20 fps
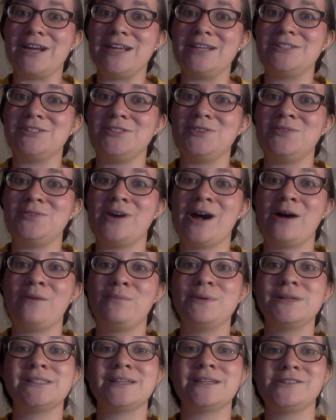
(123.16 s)
to help
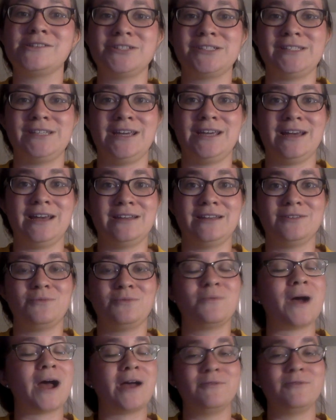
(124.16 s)
us understand
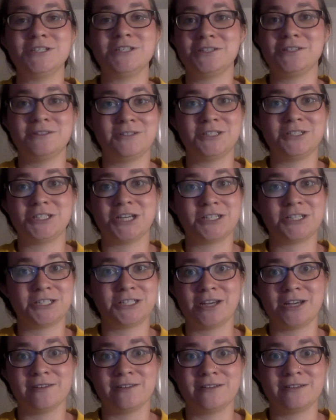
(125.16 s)
why we shouldn't judge
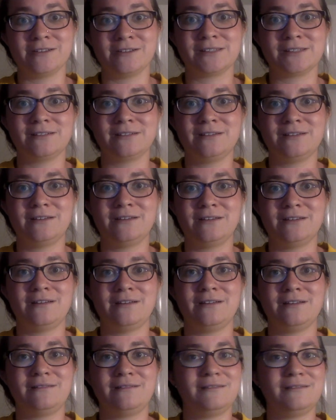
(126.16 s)
others.
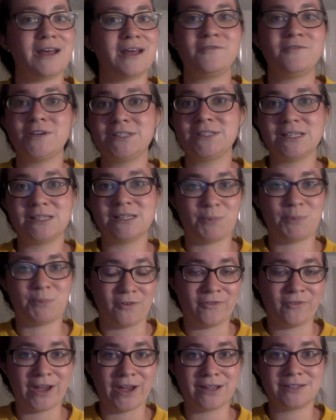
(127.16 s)
None of us is
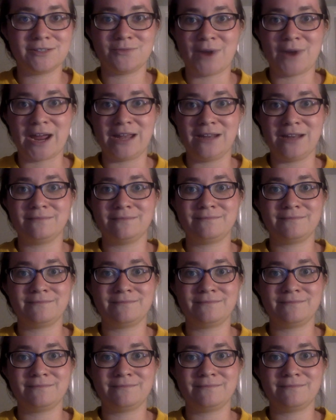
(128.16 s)
perfect, right?